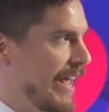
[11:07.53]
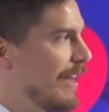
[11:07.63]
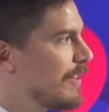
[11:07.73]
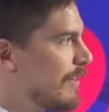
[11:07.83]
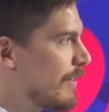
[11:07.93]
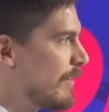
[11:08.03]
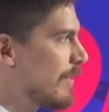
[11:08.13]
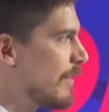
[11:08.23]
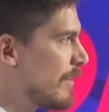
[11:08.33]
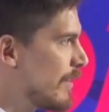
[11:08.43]
that,
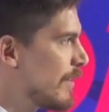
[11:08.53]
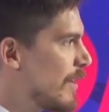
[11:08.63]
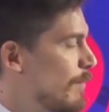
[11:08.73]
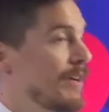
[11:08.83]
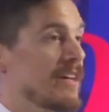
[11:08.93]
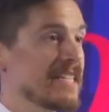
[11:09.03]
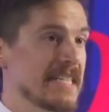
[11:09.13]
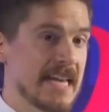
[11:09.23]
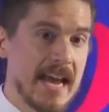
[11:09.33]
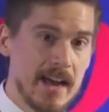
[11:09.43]

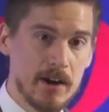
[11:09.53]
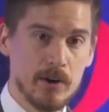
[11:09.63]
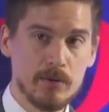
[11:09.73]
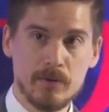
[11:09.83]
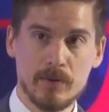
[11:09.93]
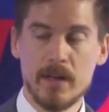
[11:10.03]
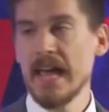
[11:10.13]
because now,